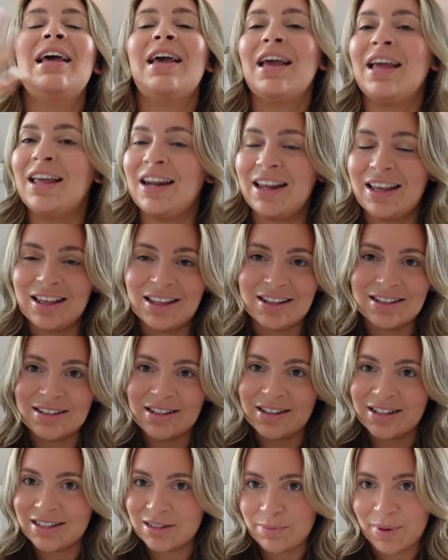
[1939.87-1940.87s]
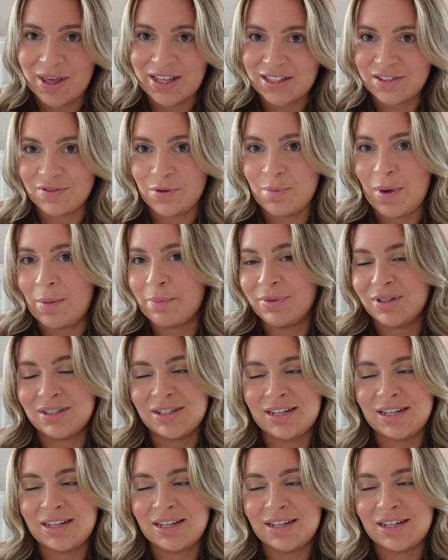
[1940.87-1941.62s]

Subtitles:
It is the space for members